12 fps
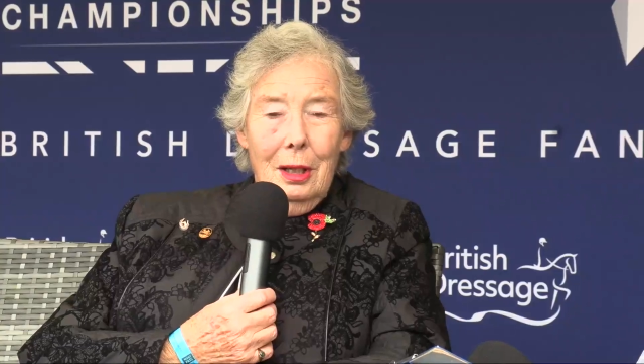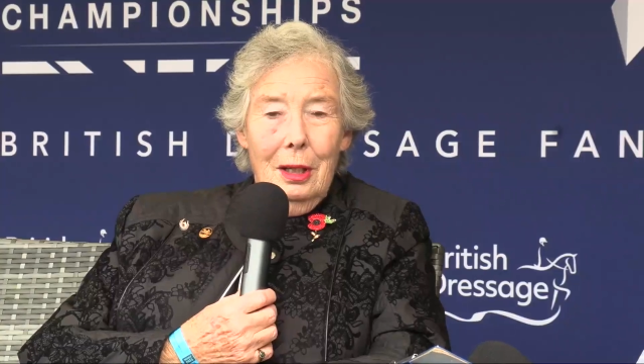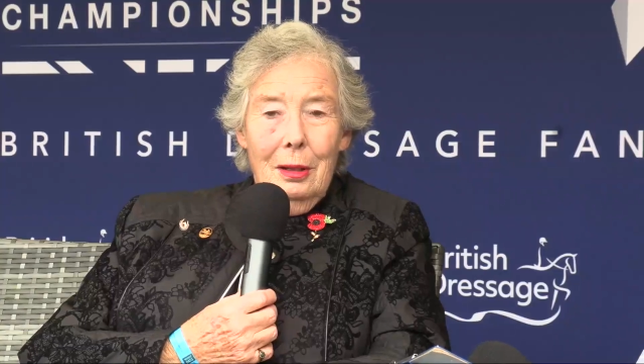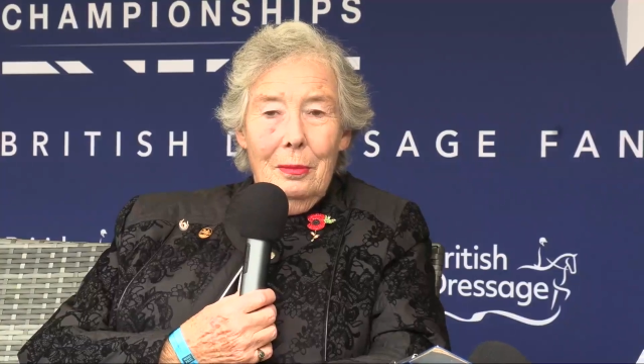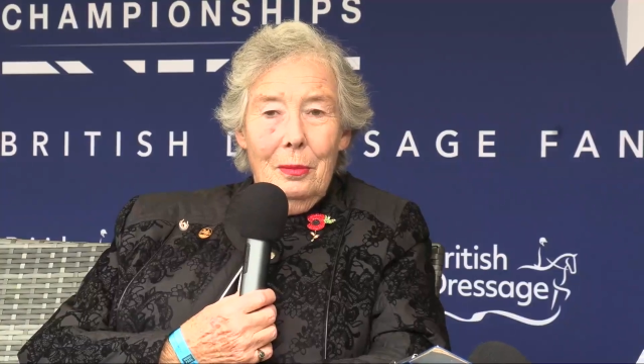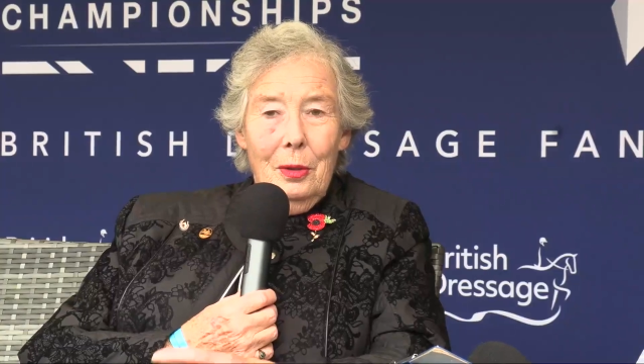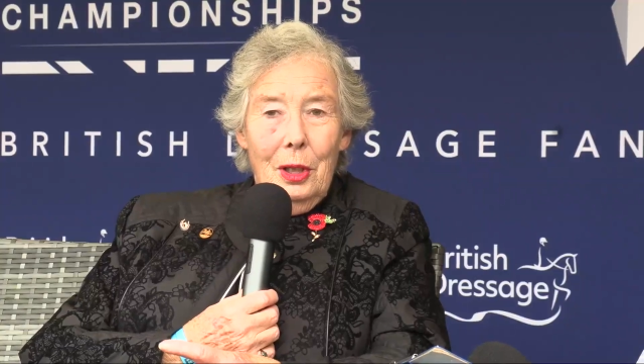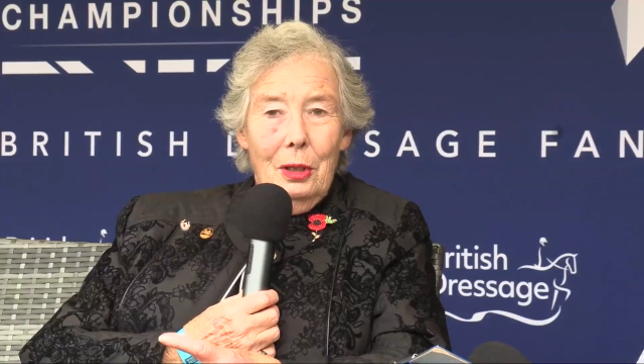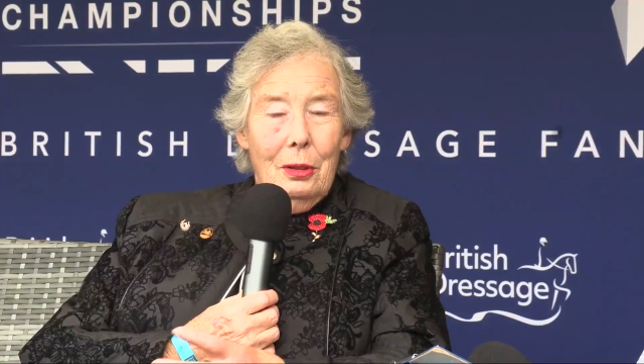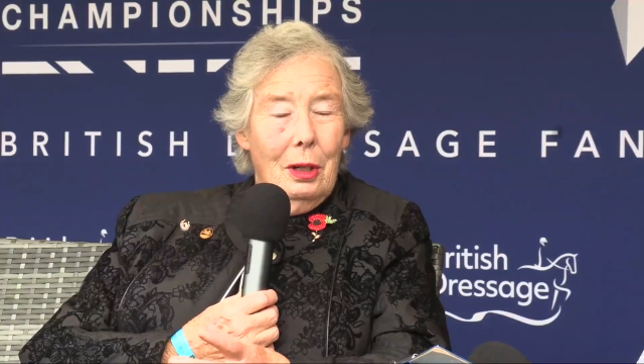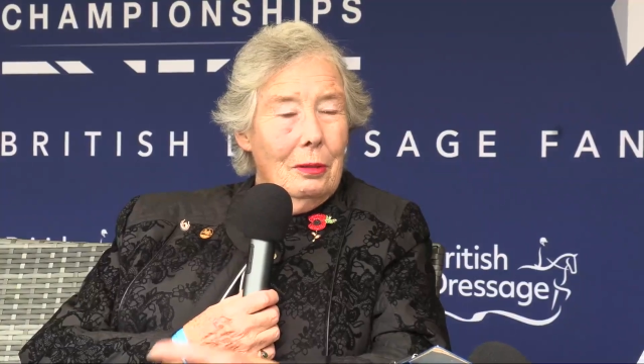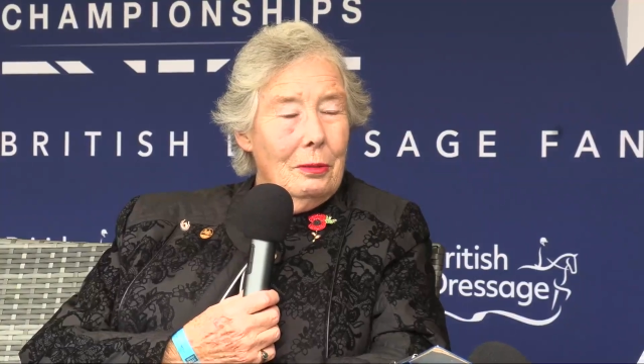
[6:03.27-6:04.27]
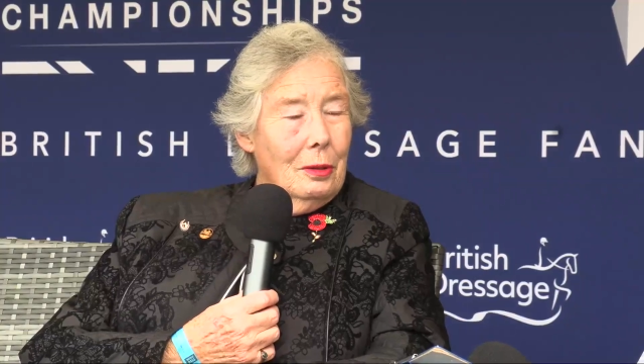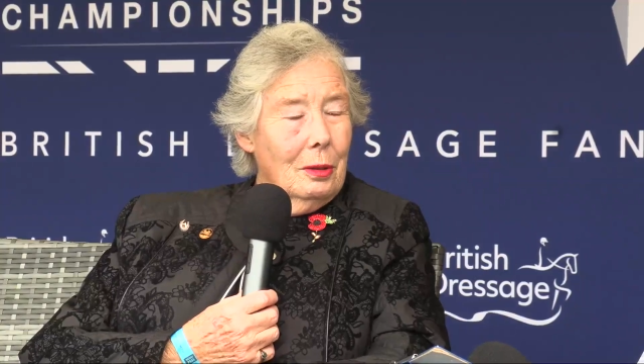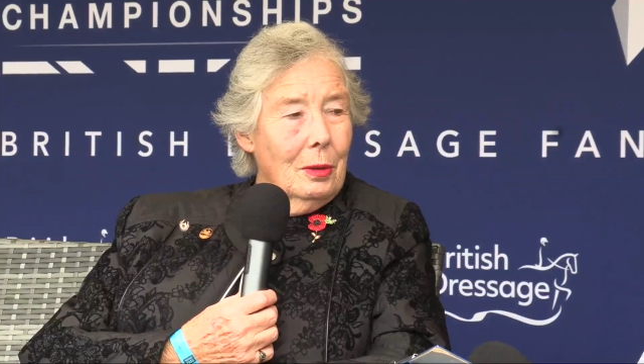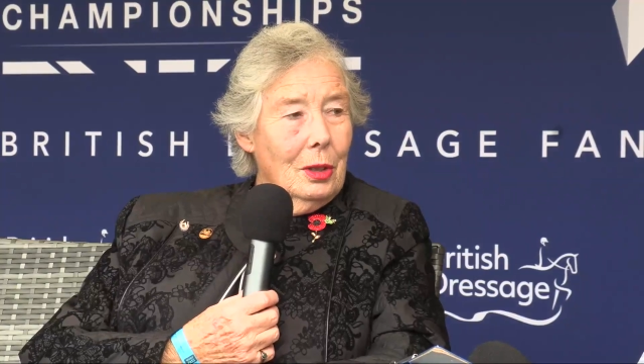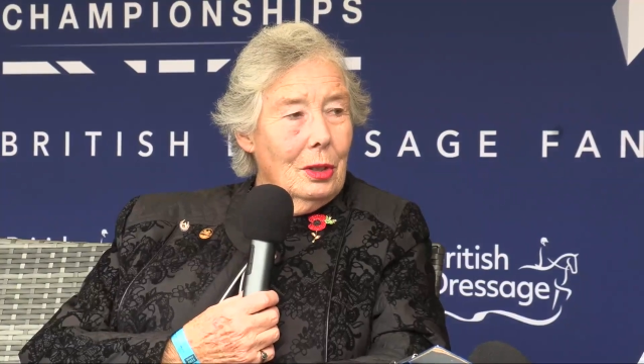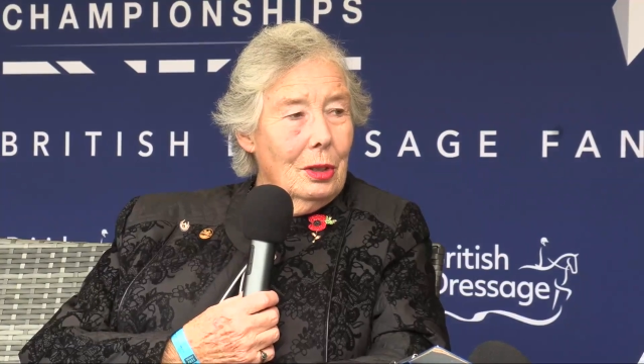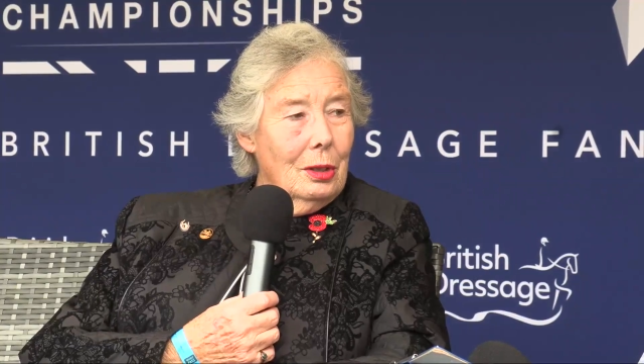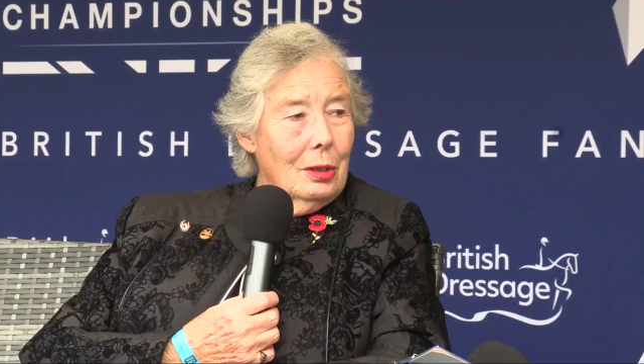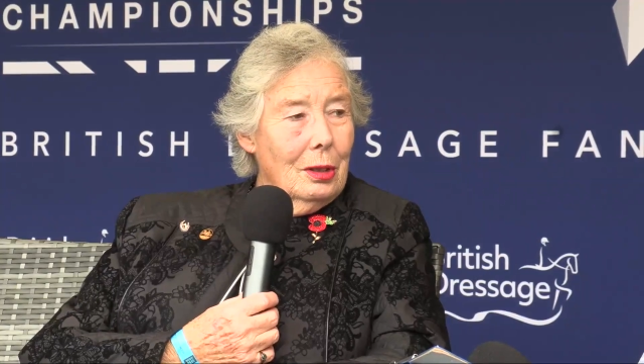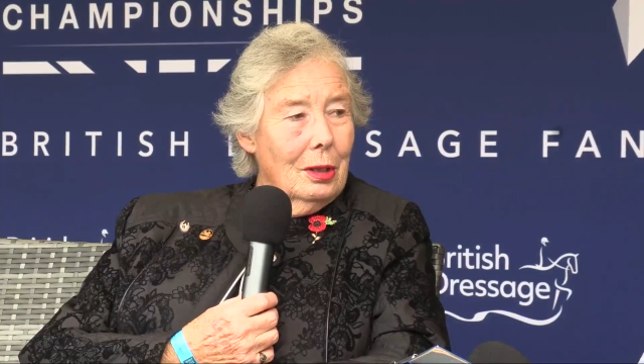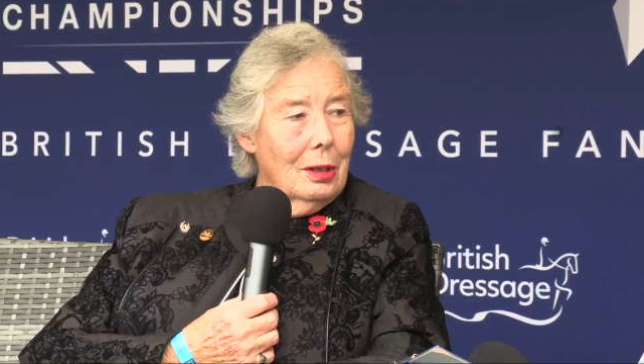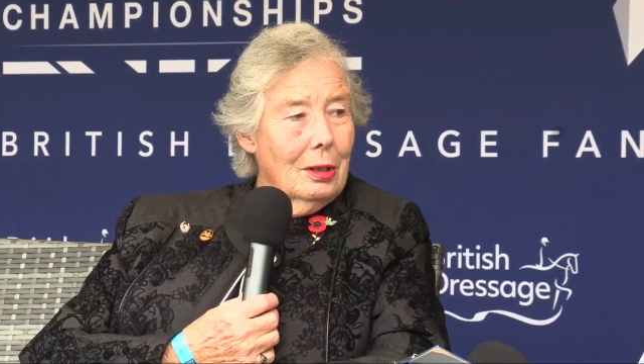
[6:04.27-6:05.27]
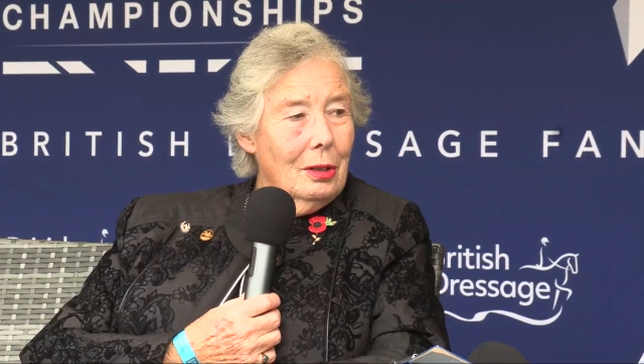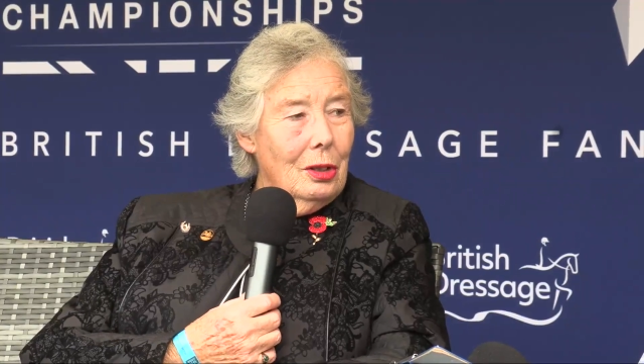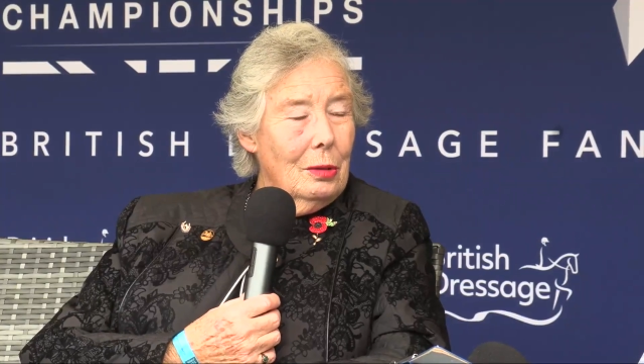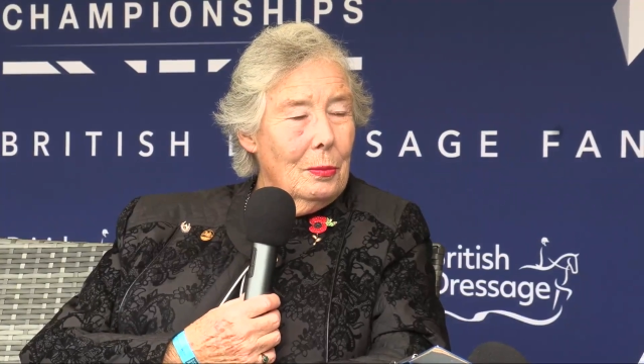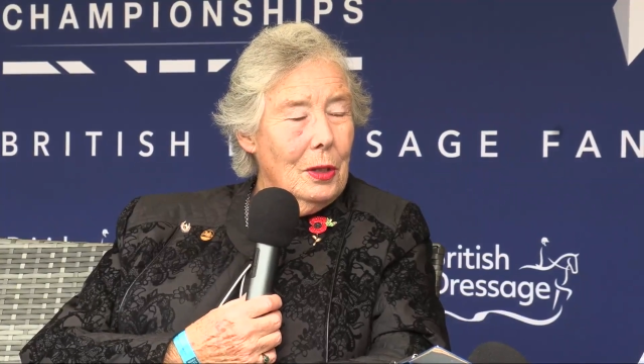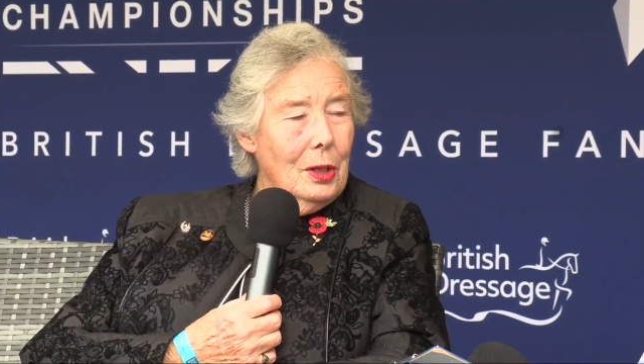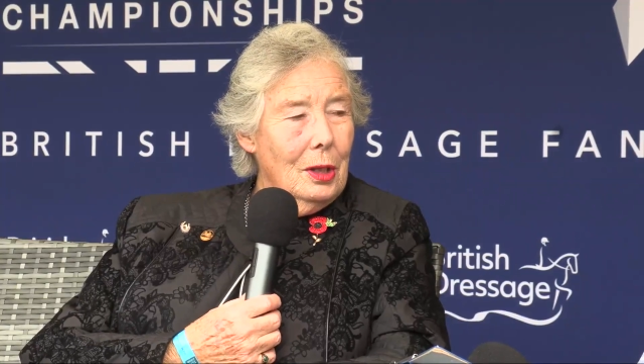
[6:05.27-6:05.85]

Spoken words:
we look after it when she's busy.